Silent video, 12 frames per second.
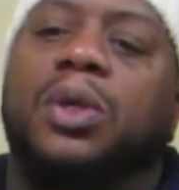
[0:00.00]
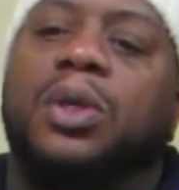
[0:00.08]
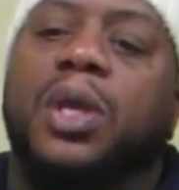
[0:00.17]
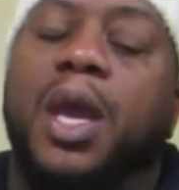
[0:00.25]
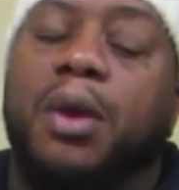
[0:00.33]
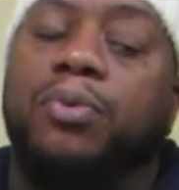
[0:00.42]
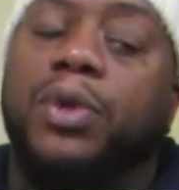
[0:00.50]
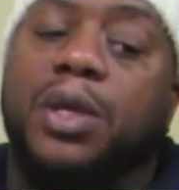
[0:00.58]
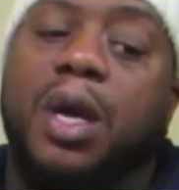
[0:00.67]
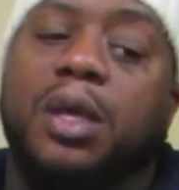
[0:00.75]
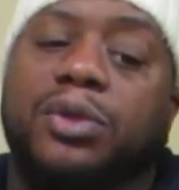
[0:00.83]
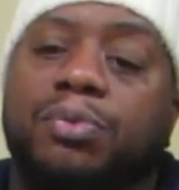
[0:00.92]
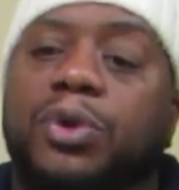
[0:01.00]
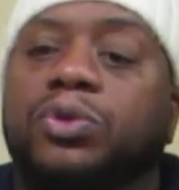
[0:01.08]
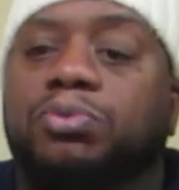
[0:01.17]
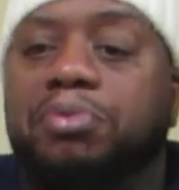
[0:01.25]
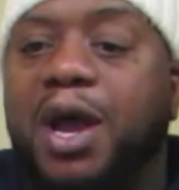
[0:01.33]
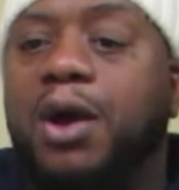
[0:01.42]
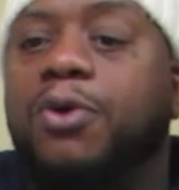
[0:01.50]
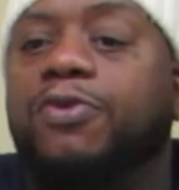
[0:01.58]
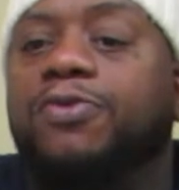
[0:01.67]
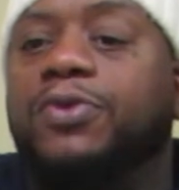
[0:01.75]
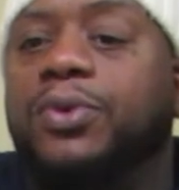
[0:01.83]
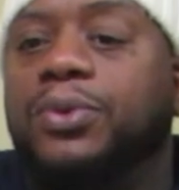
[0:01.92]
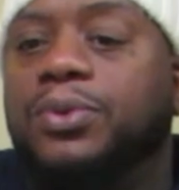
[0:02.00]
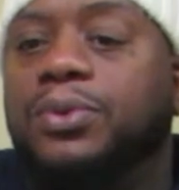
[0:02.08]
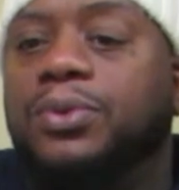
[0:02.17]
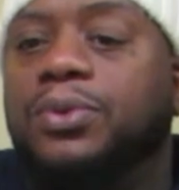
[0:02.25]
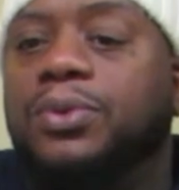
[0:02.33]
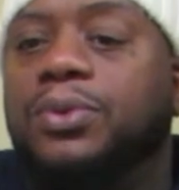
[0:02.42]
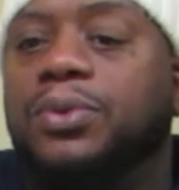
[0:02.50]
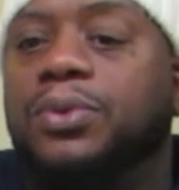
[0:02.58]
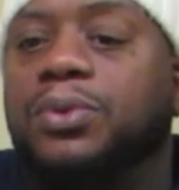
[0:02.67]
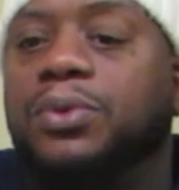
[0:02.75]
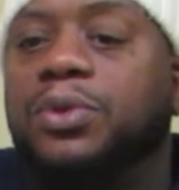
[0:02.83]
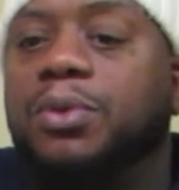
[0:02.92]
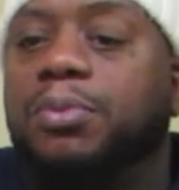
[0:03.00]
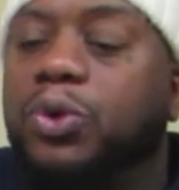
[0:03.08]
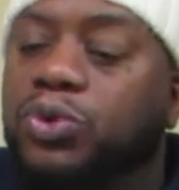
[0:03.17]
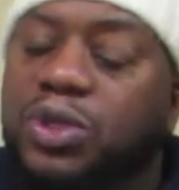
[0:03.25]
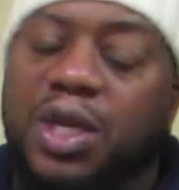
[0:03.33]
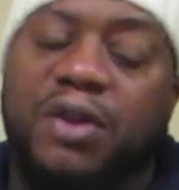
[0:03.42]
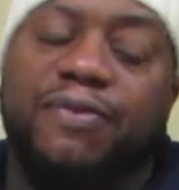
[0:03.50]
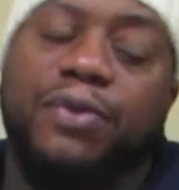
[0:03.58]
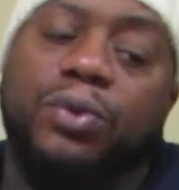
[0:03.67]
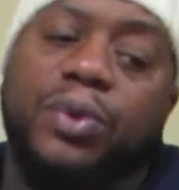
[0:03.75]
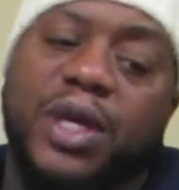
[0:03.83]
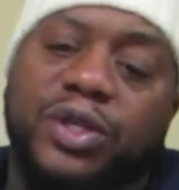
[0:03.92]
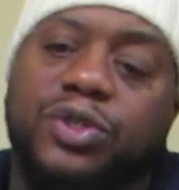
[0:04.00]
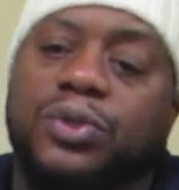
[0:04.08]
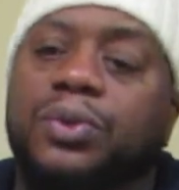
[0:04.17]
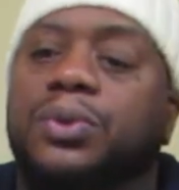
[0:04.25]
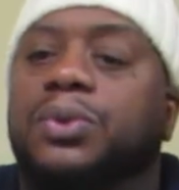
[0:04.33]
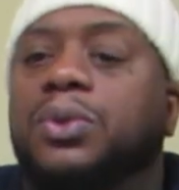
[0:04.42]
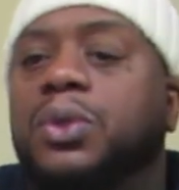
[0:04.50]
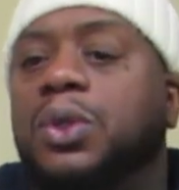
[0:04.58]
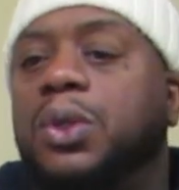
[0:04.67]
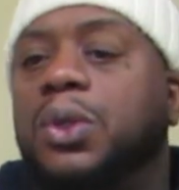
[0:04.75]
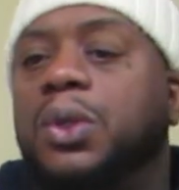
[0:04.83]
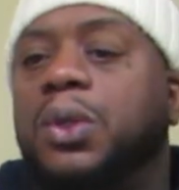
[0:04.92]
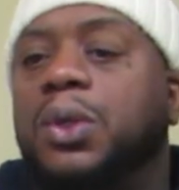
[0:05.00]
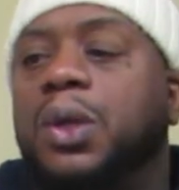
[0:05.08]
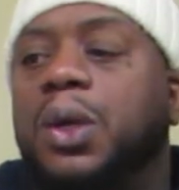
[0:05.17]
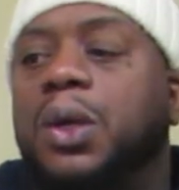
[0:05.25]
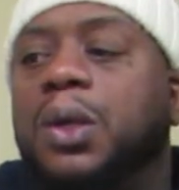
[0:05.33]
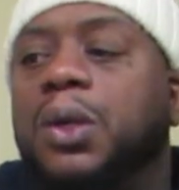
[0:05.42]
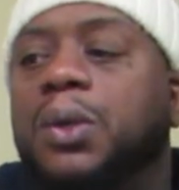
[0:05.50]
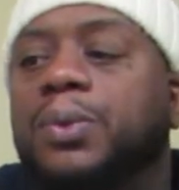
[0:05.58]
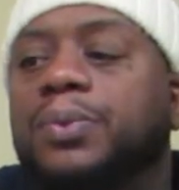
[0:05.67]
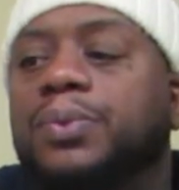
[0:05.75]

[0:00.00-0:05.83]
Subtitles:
yet we are the most powerful, the most influential. Um,